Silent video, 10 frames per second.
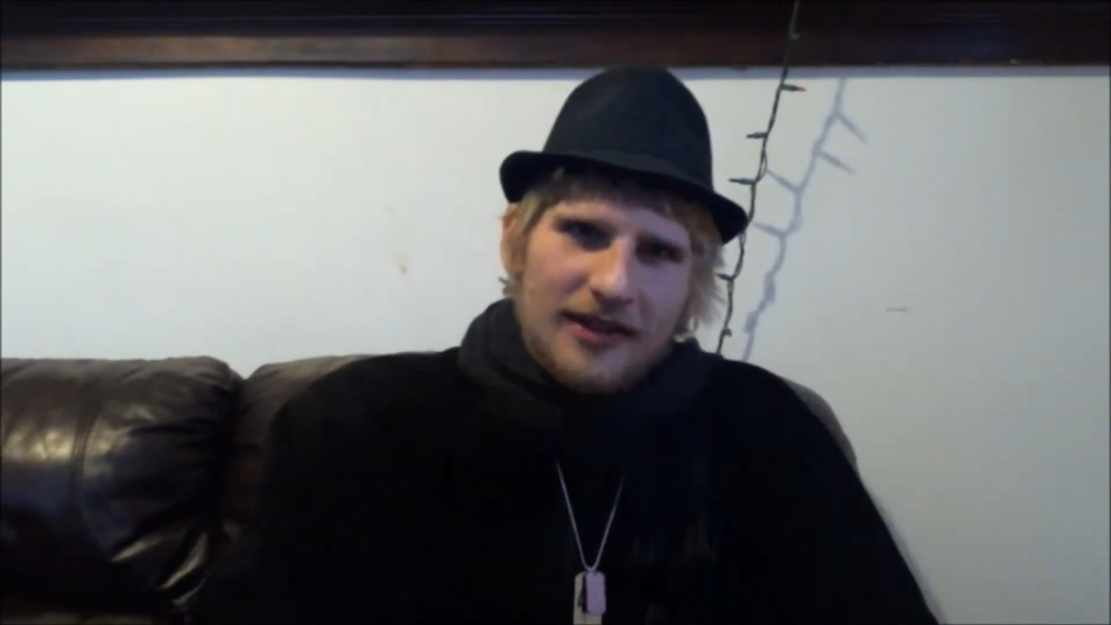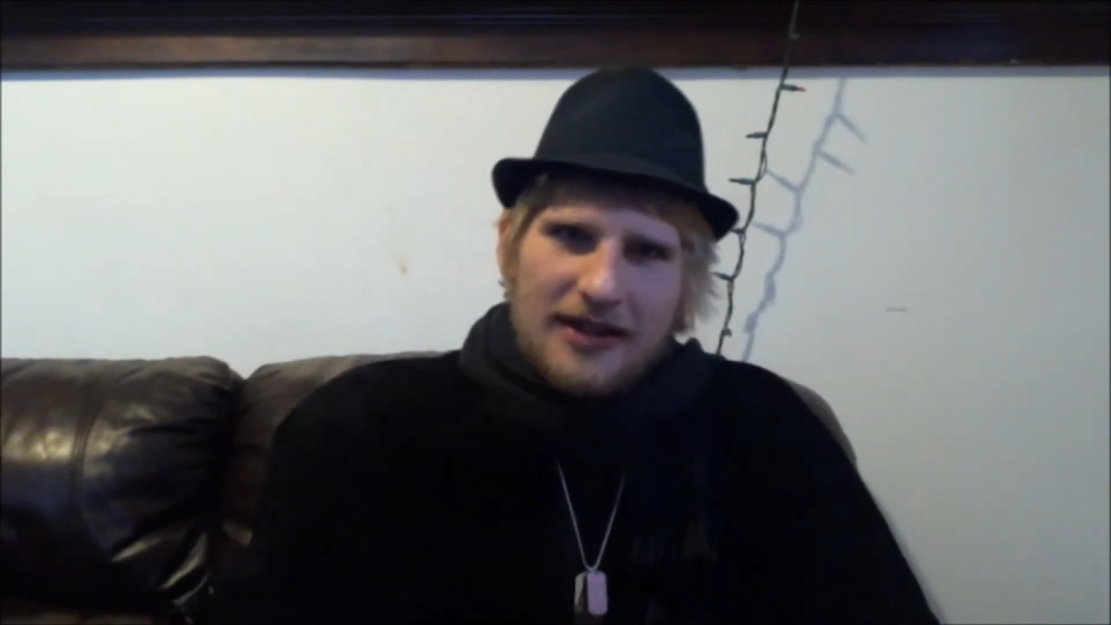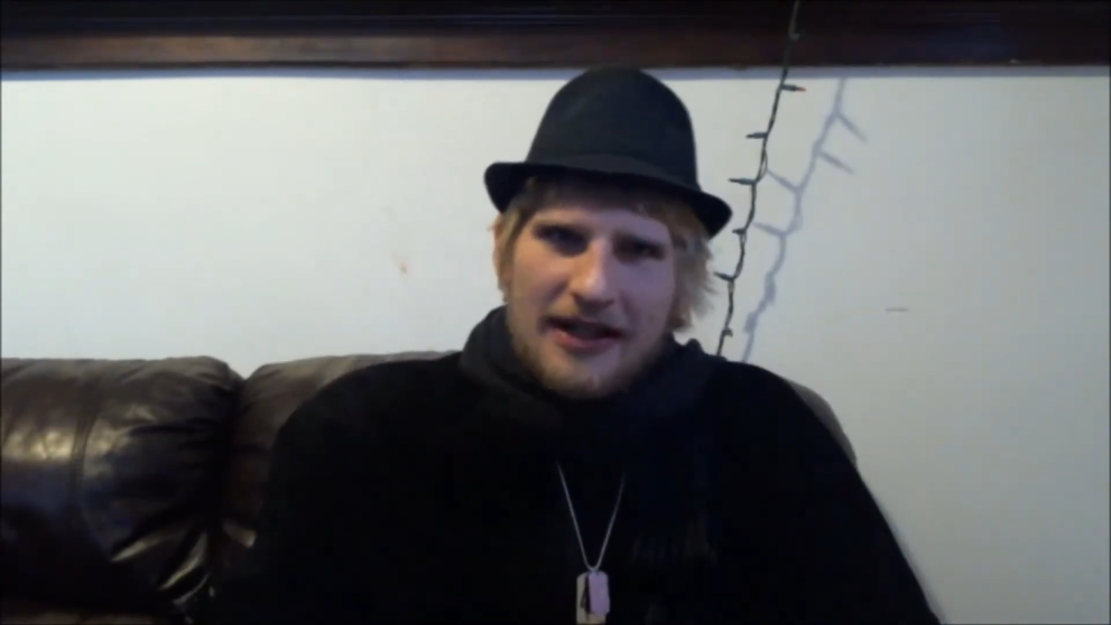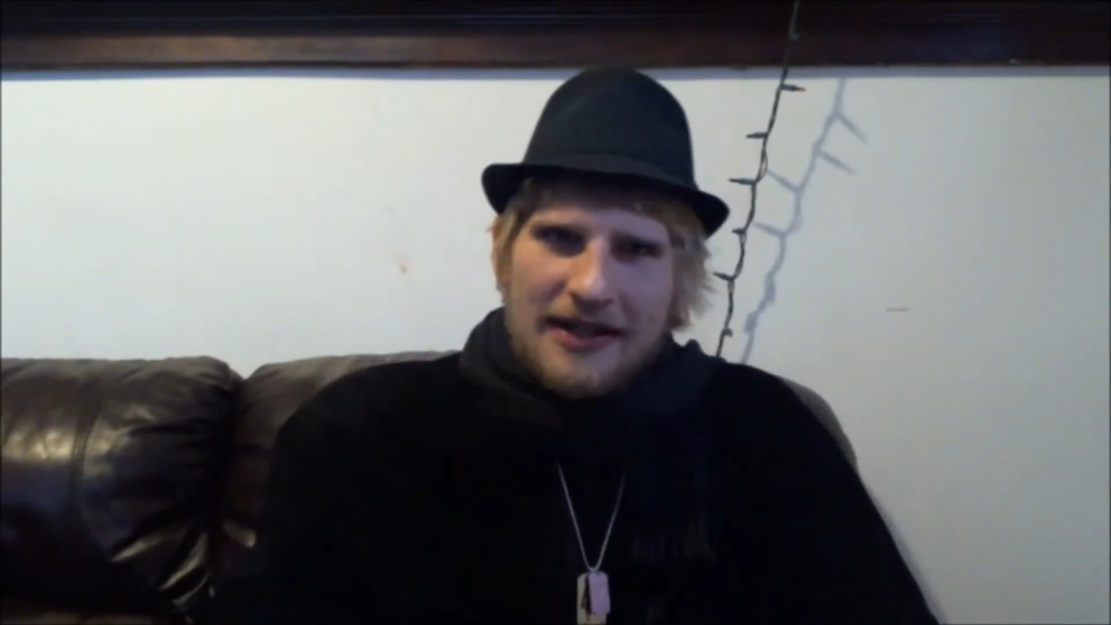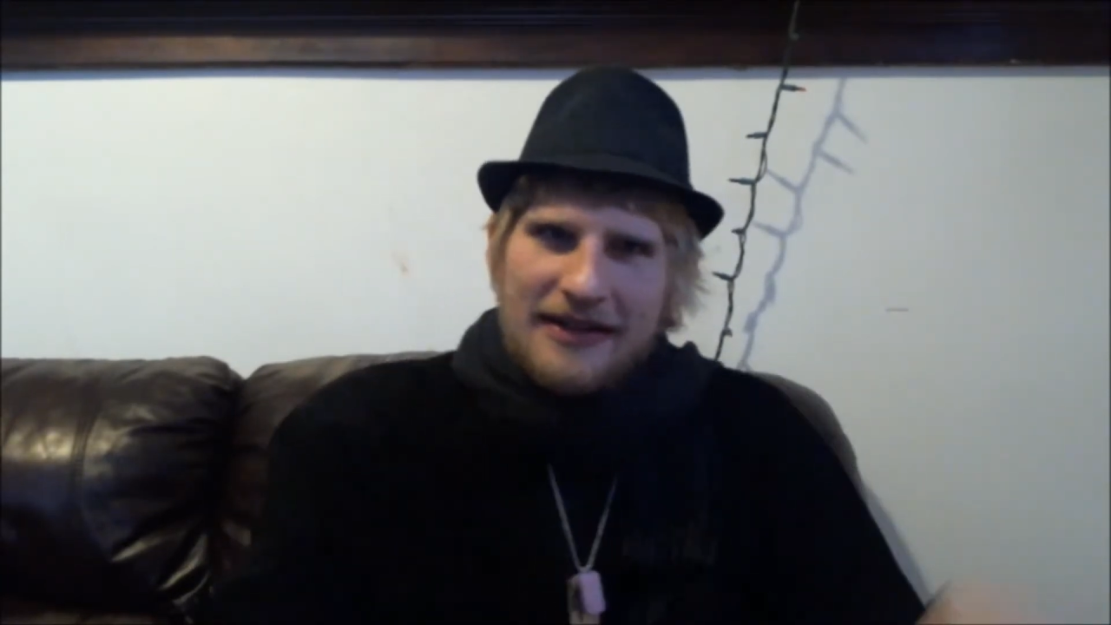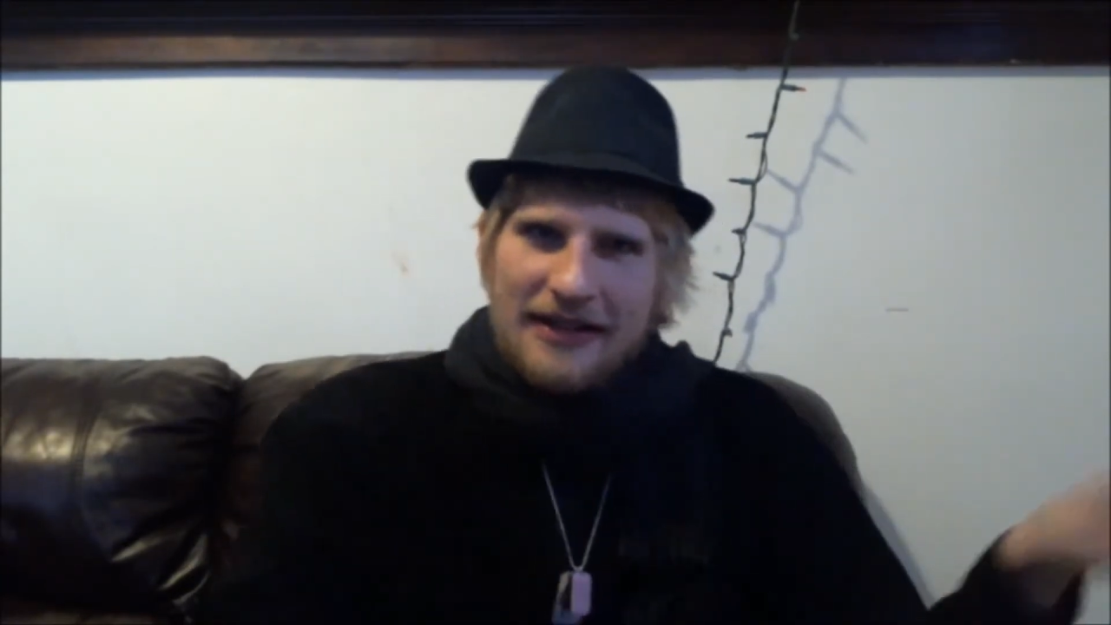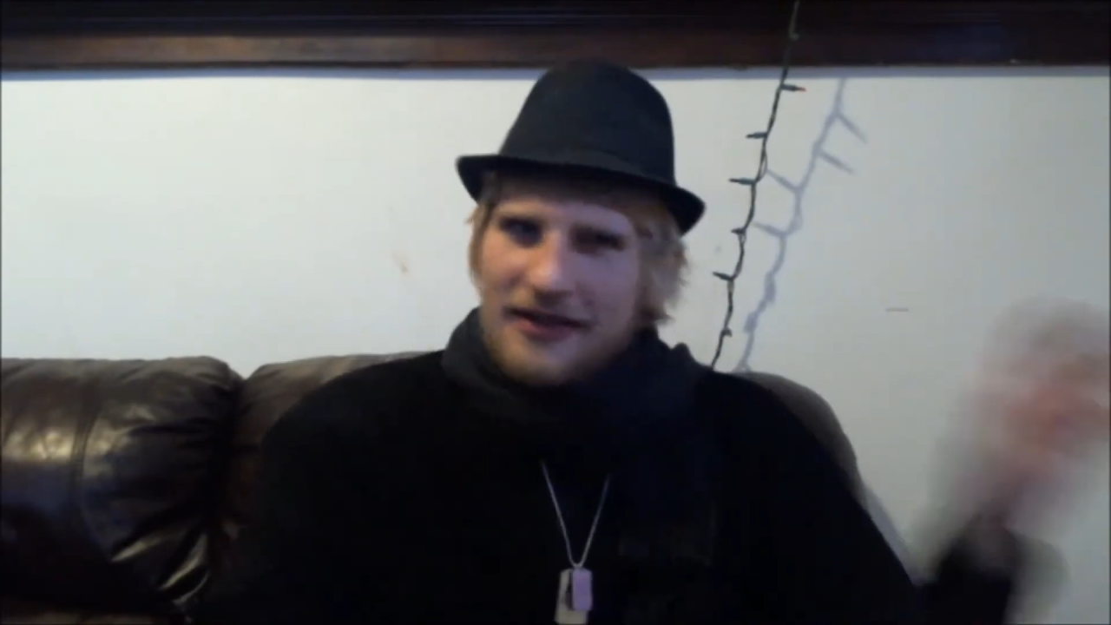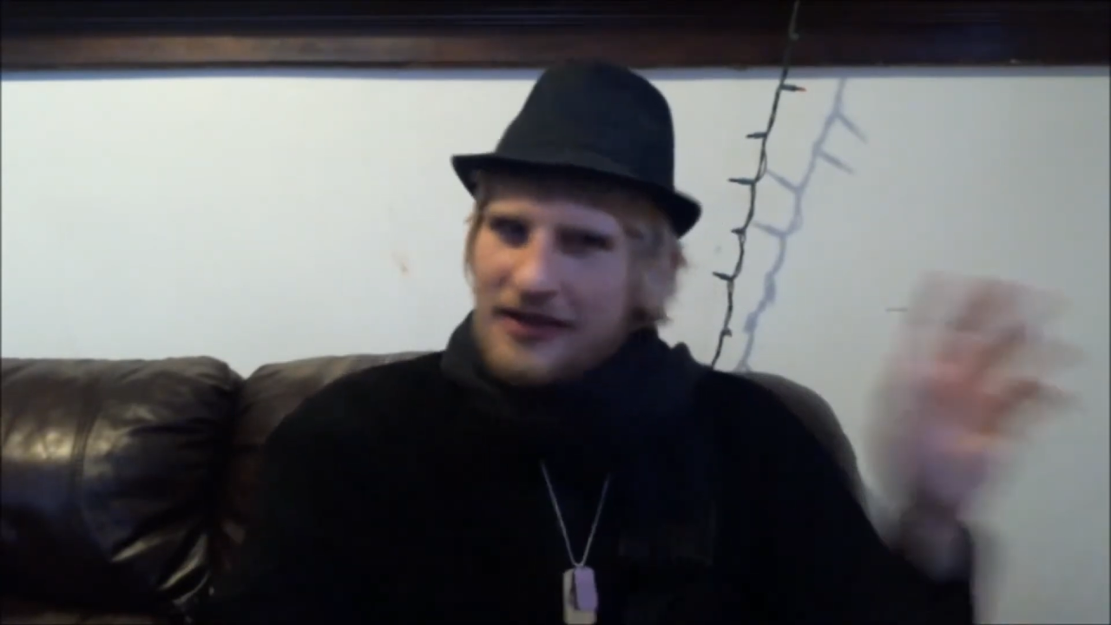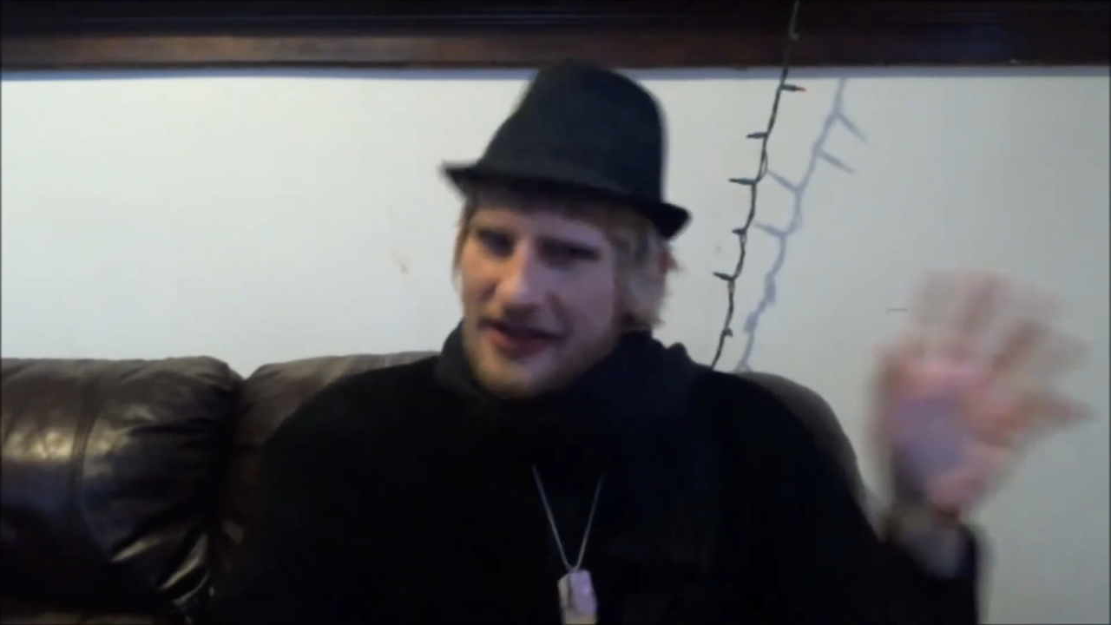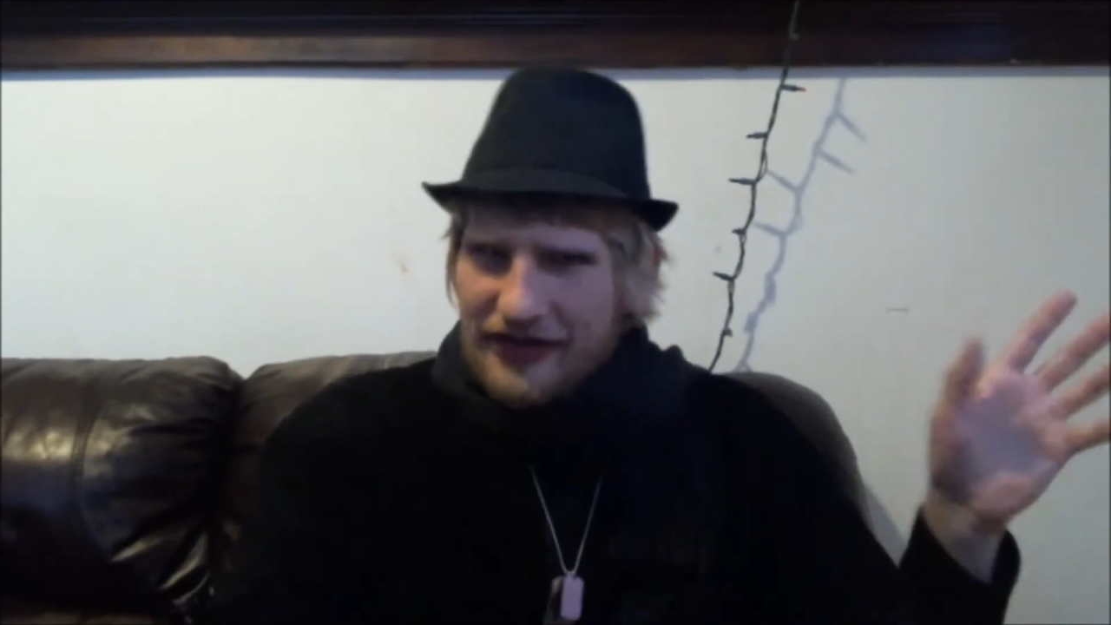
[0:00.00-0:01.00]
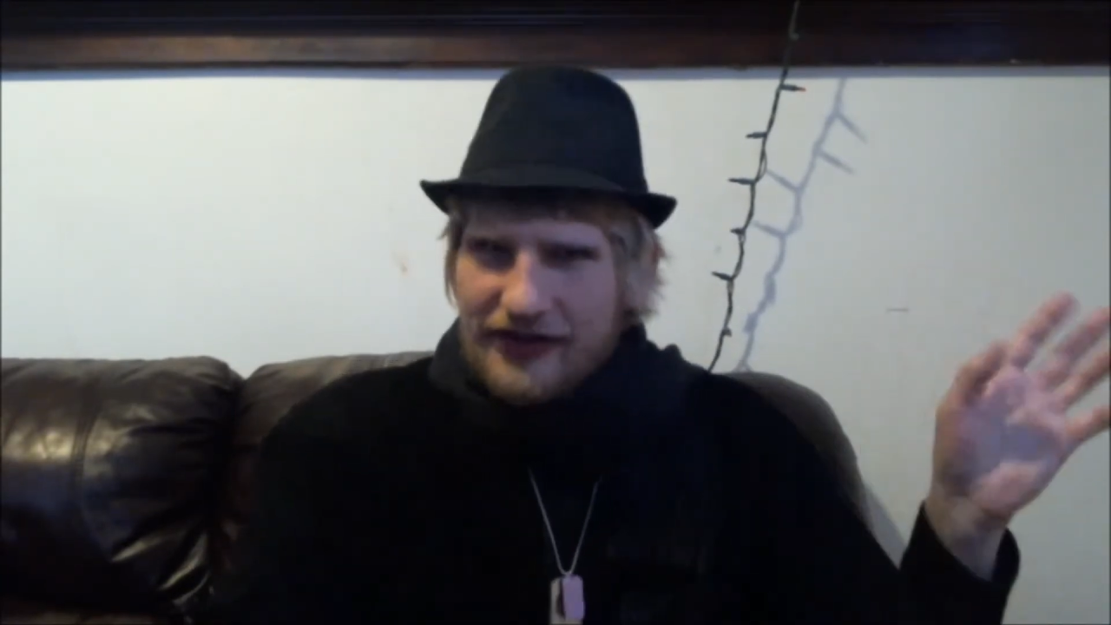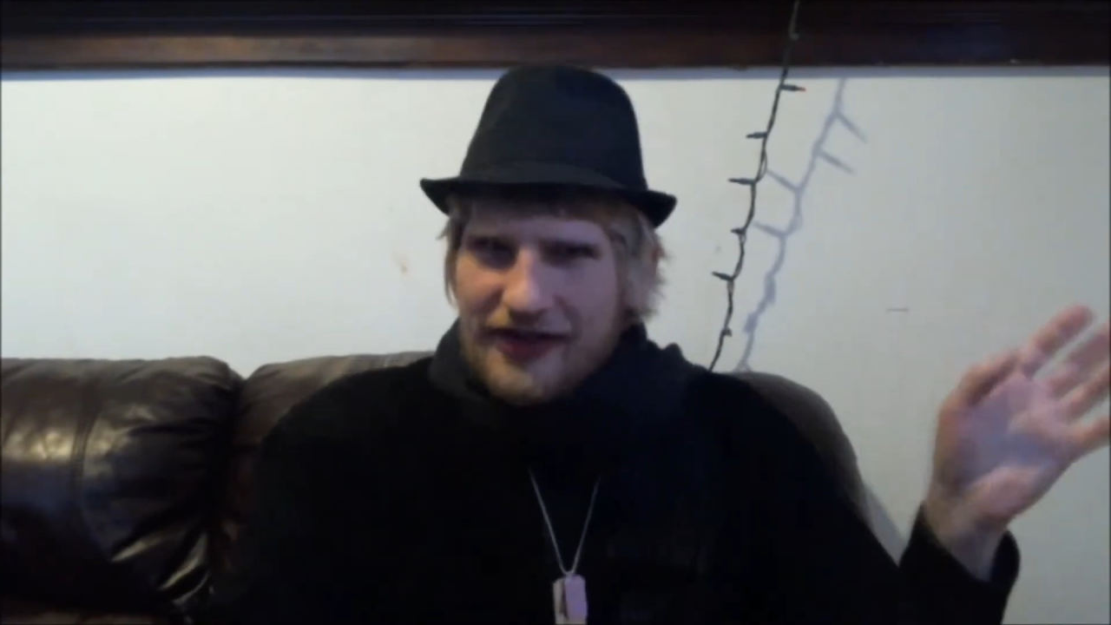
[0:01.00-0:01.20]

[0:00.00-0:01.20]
and then just